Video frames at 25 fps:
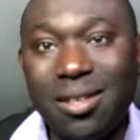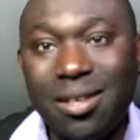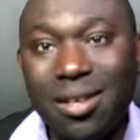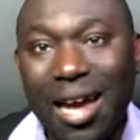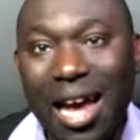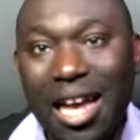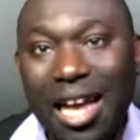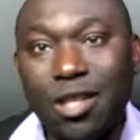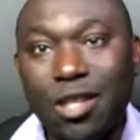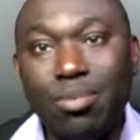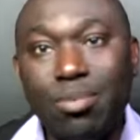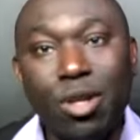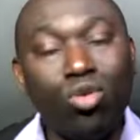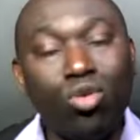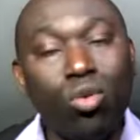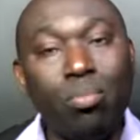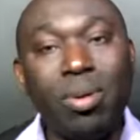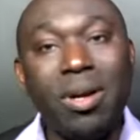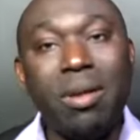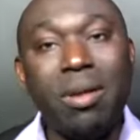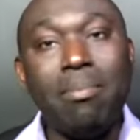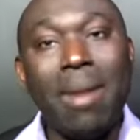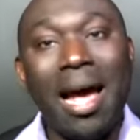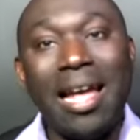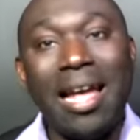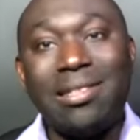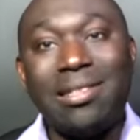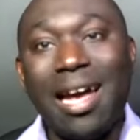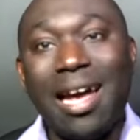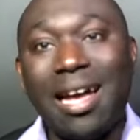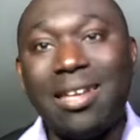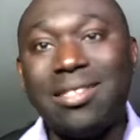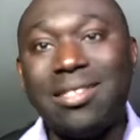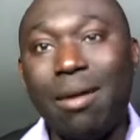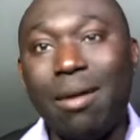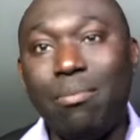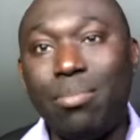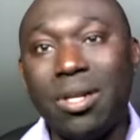Ask me to bring my
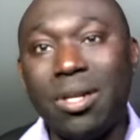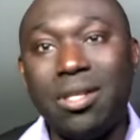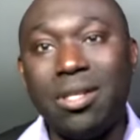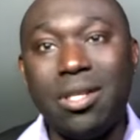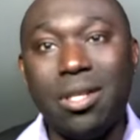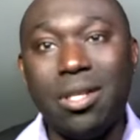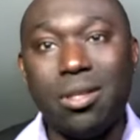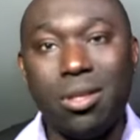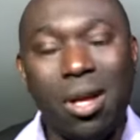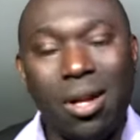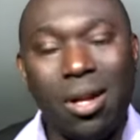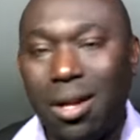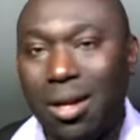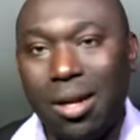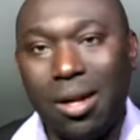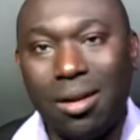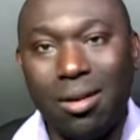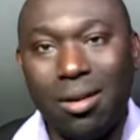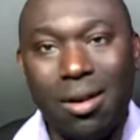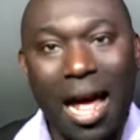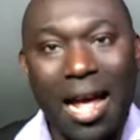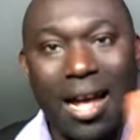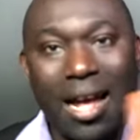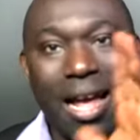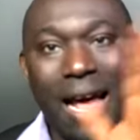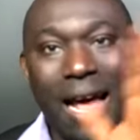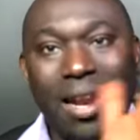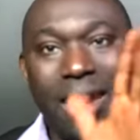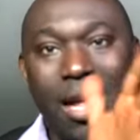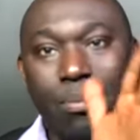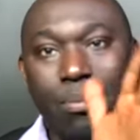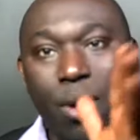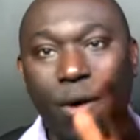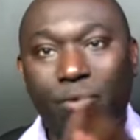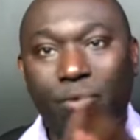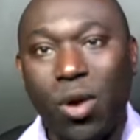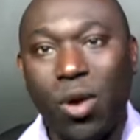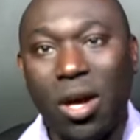tithe and bring this. No, I can't
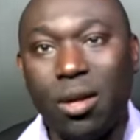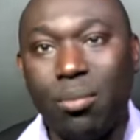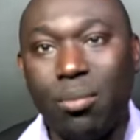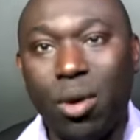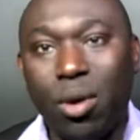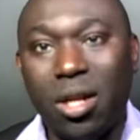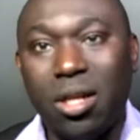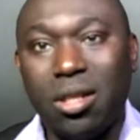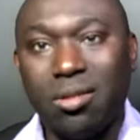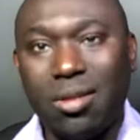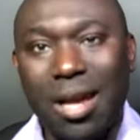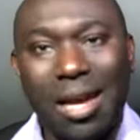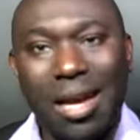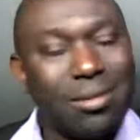labor for anybody.